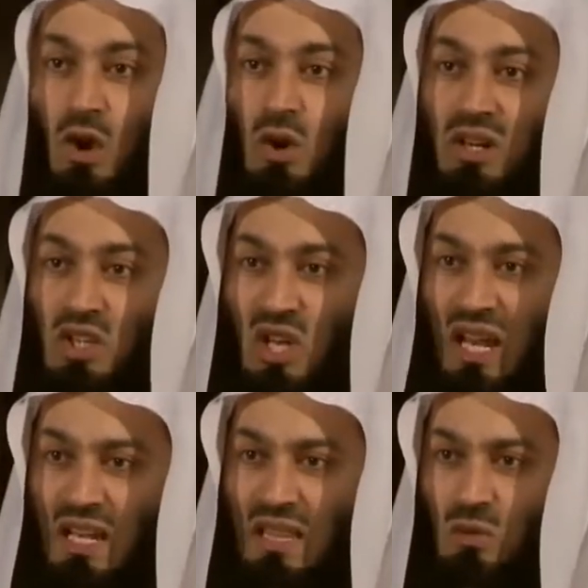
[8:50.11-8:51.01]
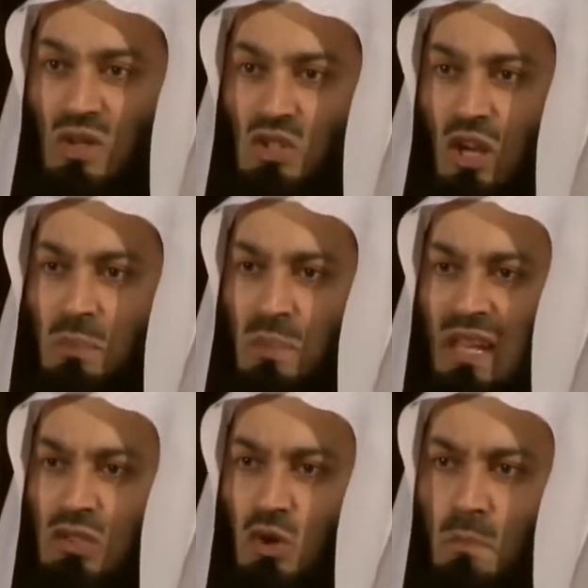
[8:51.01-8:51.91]
or a gender that was not
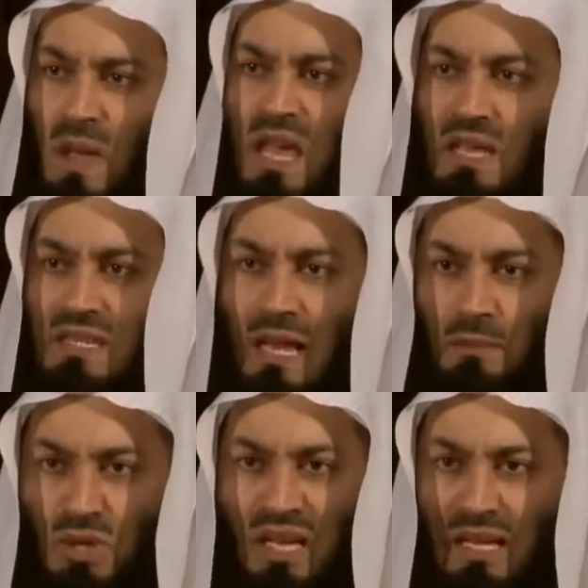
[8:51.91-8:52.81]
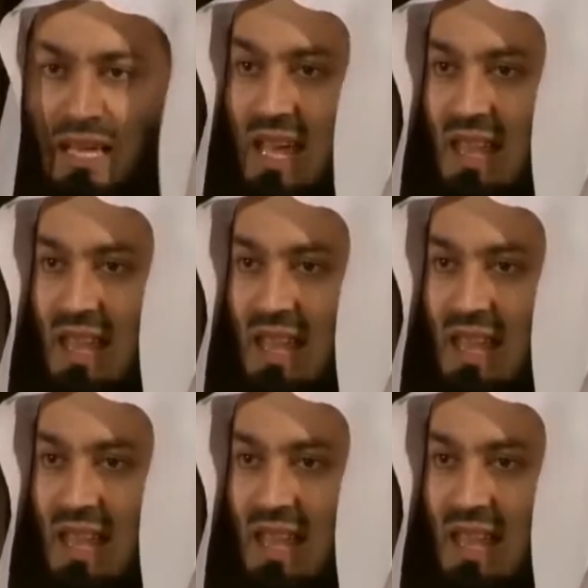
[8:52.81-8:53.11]
meant to be something